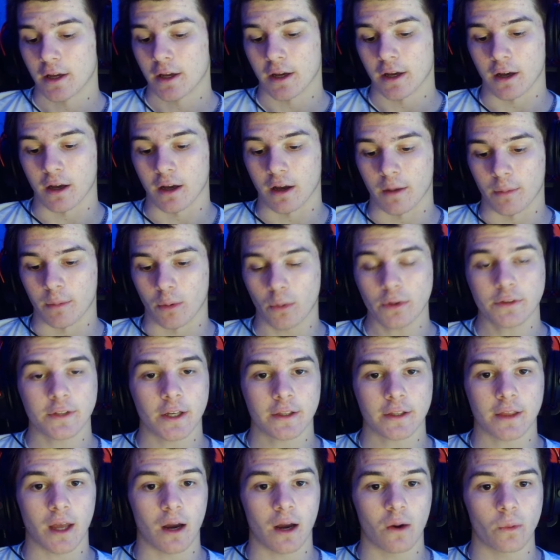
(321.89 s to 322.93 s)
But we'll
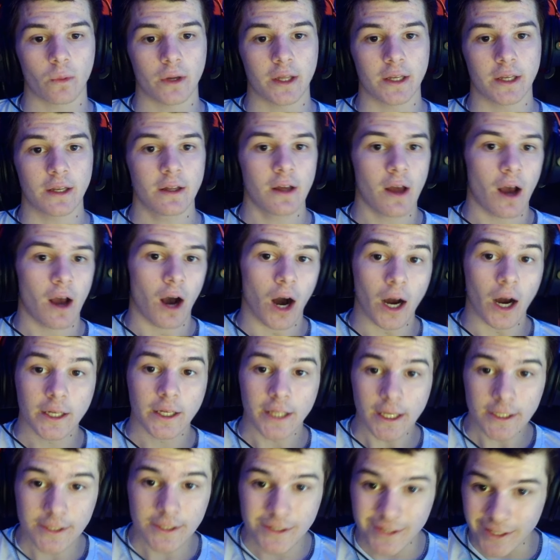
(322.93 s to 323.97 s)
take that win
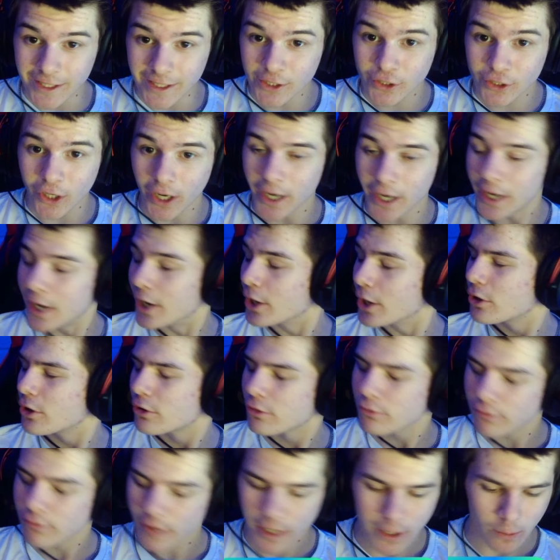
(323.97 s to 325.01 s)
against E-Giant, a
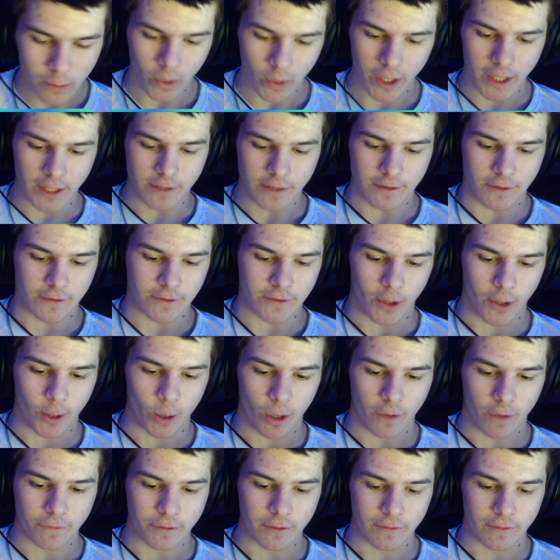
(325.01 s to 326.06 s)
great way to start
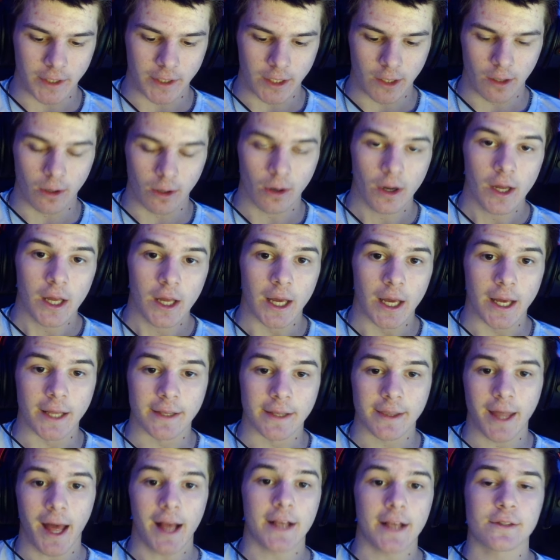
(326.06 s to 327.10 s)
off the video,
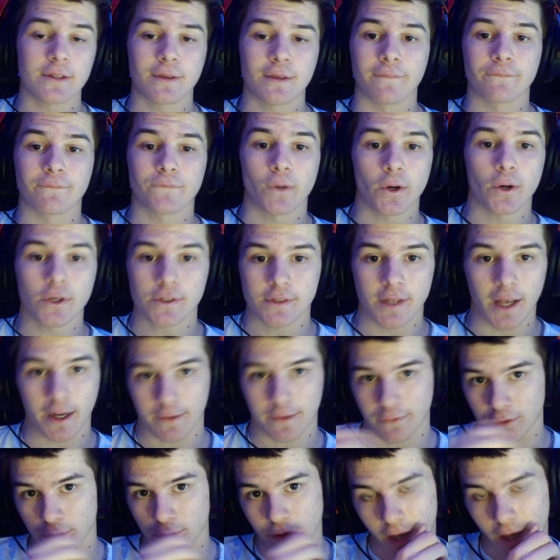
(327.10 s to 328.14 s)
and that is the first deck
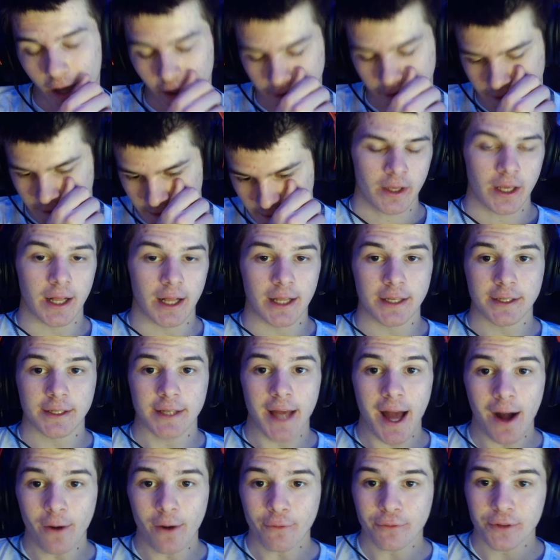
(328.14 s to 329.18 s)
for you guys. And
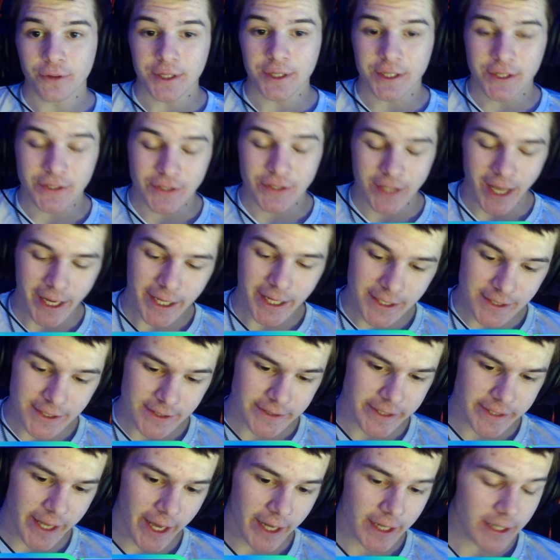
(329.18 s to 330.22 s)
now for the second
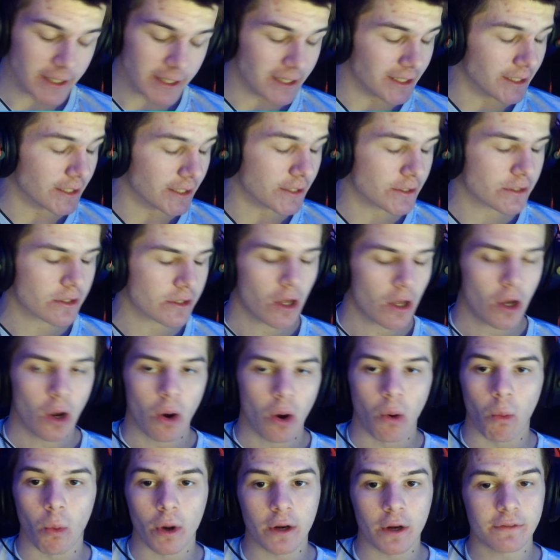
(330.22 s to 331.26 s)
deck, it is
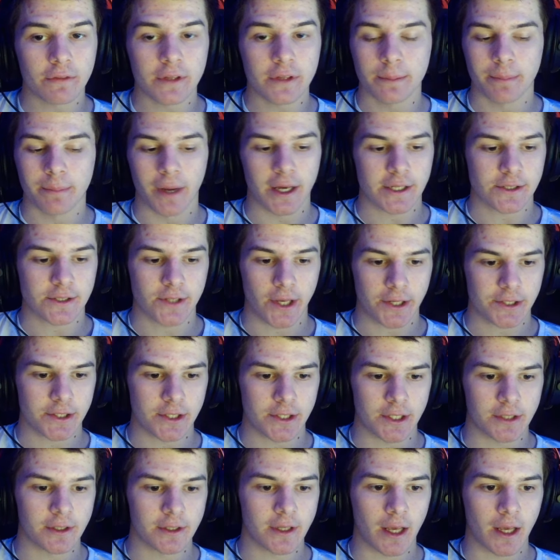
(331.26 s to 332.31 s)
one of the best decks in
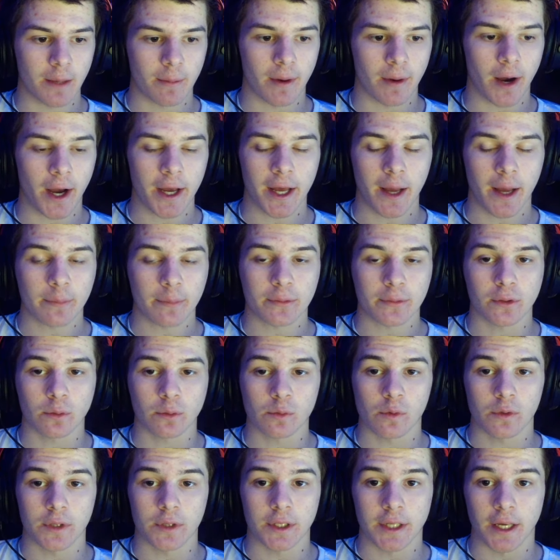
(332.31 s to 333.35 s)
the game. I
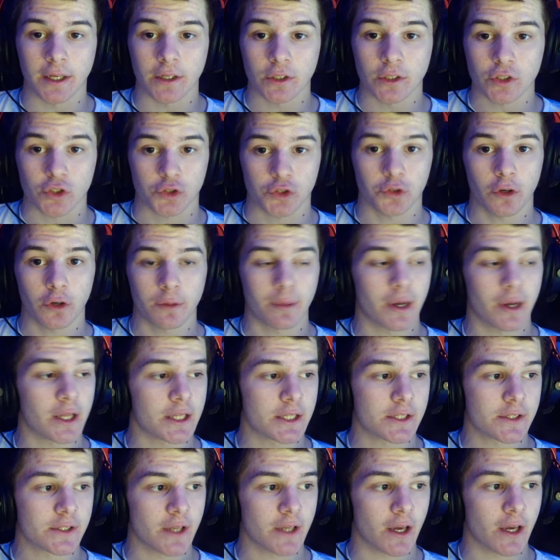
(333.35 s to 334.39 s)
absolutely get destroyed by
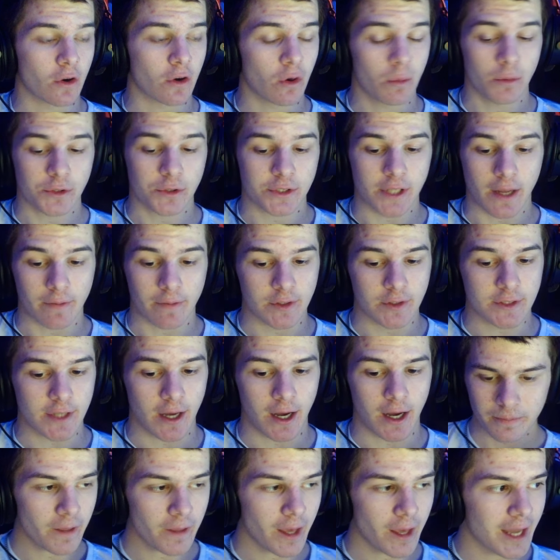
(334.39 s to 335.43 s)
this deck almost every
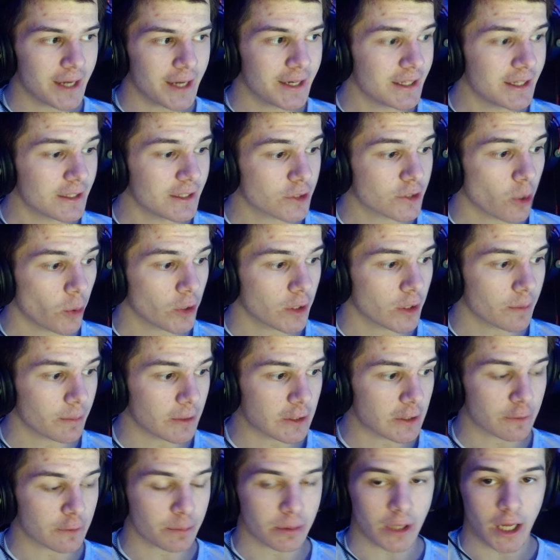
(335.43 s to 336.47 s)
time, and it is going to be
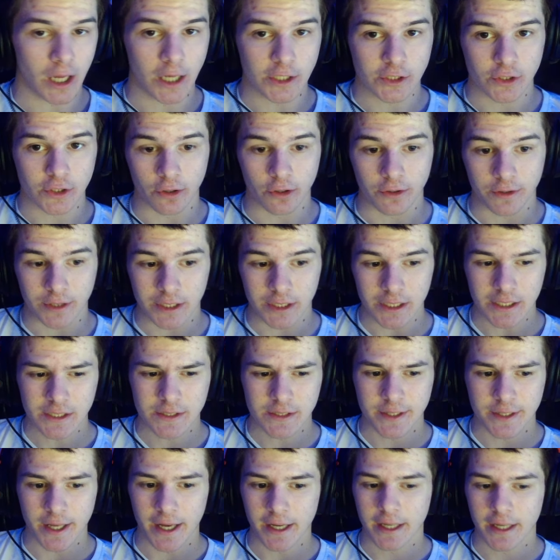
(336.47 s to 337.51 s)
Splash Yard. This
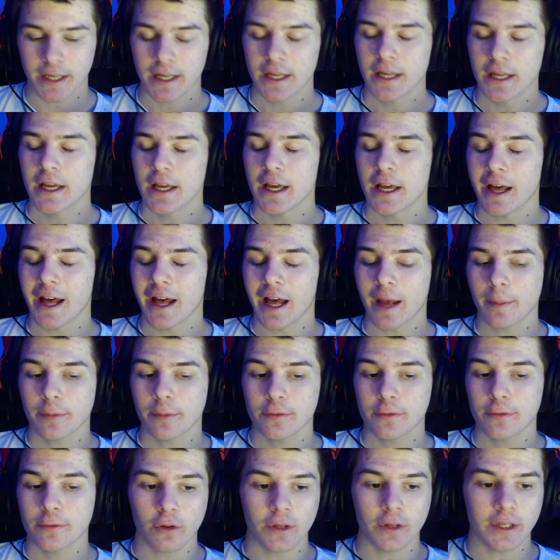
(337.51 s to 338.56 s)
deck
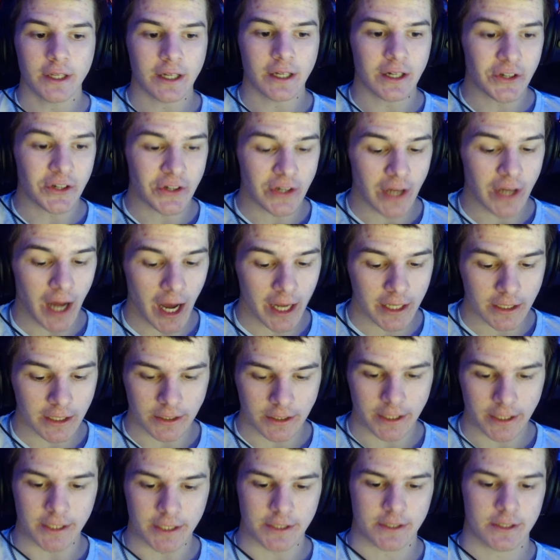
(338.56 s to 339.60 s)
absolutely
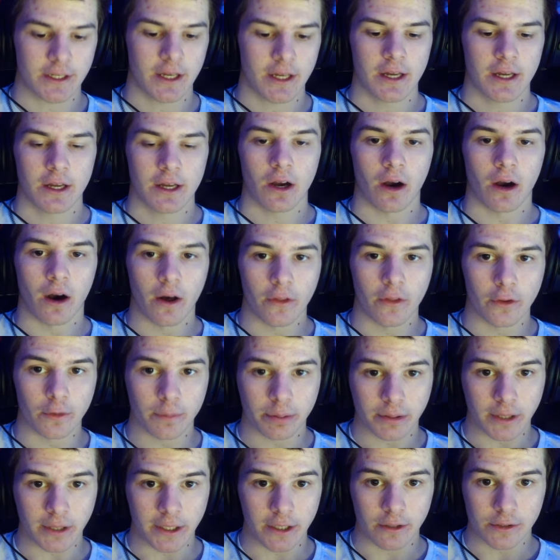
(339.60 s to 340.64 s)
annihilates other
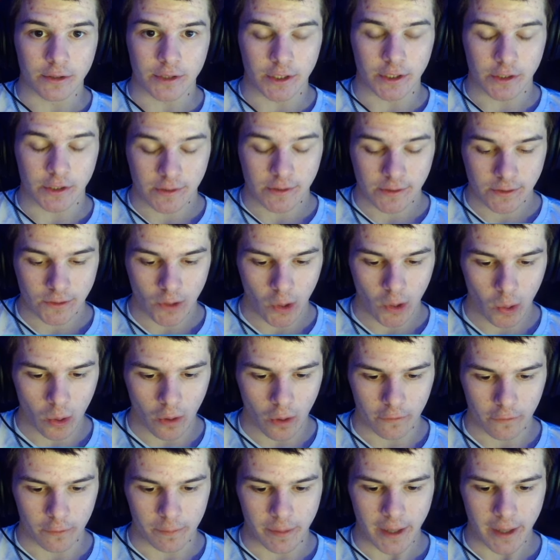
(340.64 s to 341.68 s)
players. It's so
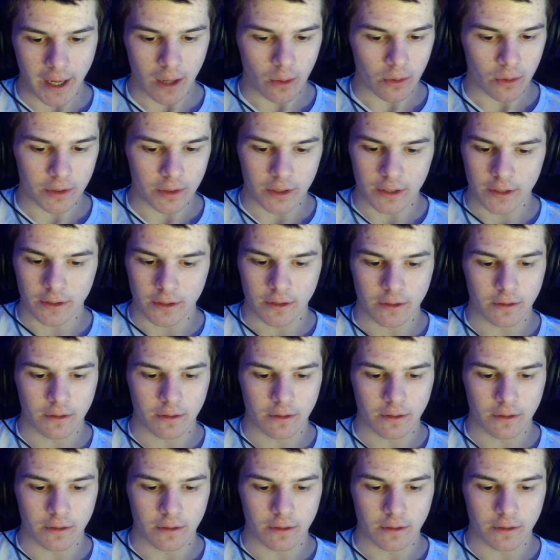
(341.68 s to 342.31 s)
overpowered.